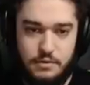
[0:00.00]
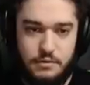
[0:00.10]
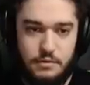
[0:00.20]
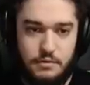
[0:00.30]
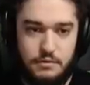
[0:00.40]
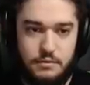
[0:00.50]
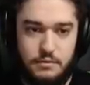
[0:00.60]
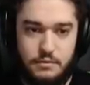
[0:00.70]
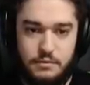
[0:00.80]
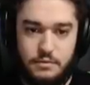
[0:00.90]

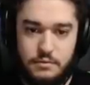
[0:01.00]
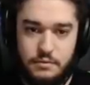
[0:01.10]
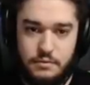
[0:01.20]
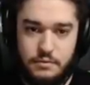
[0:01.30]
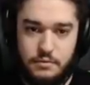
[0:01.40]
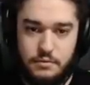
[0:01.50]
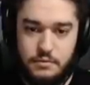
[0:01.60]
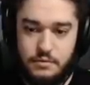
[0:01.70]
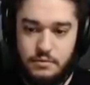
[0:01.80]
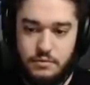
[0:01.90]

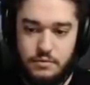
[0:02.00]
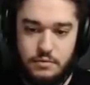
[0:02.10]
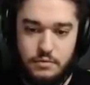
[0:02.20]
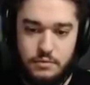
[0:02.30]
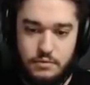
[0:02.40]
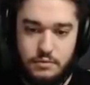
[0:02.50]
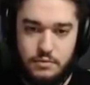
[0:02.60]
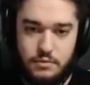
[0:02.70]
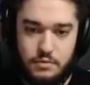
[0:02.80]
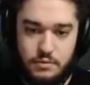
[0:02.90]

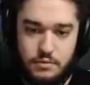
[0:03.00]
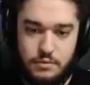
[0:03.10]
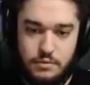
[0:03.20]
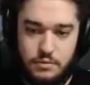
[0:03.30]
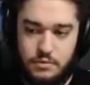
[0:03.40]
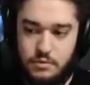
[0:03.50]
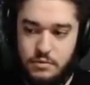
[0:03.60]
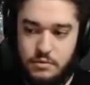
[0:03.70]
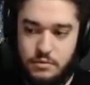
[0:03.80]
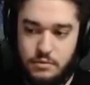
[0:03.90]

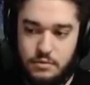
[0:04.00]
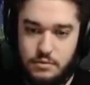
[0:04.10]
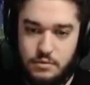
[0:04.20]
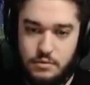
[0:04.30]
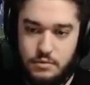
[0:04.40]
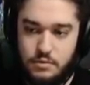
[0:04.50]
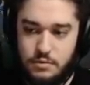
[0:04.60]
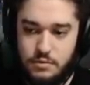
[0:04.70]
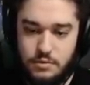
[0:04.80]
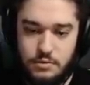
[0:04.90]

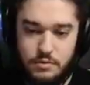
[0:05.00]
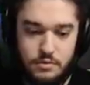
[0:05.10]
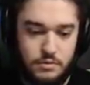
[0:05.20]
(no one is talking)